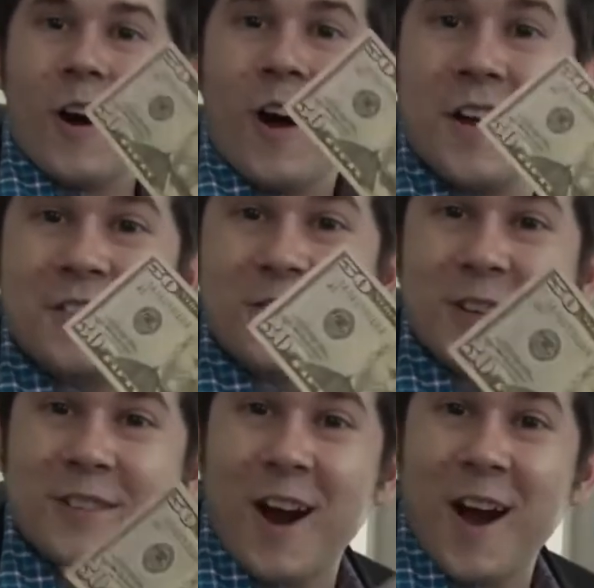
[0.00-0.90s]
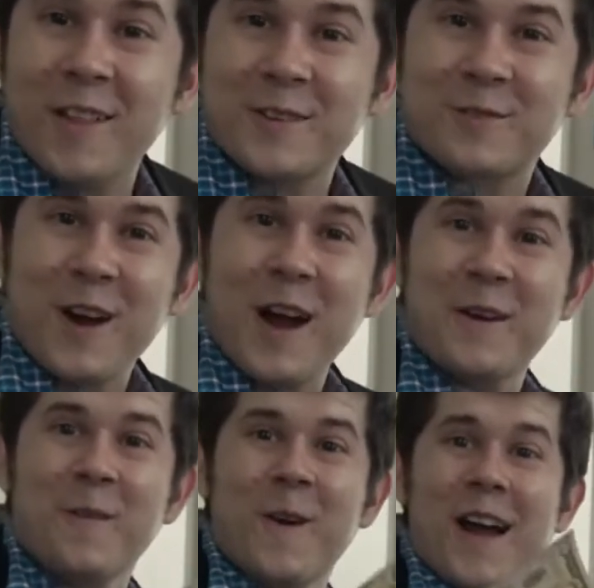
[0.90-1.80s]
$100 right
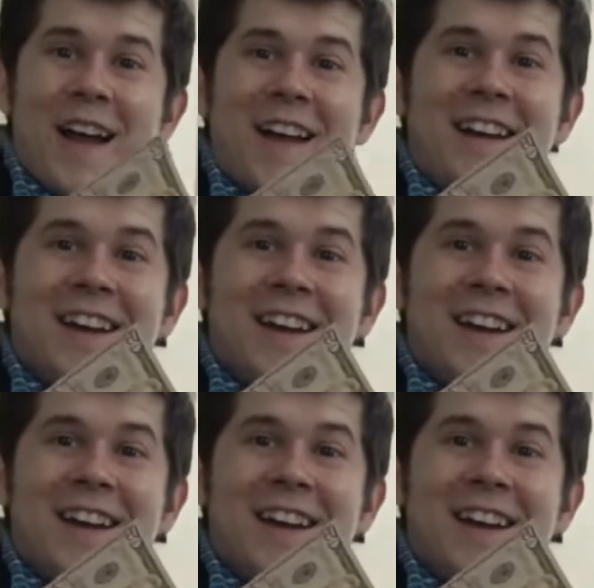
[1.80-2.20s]
away!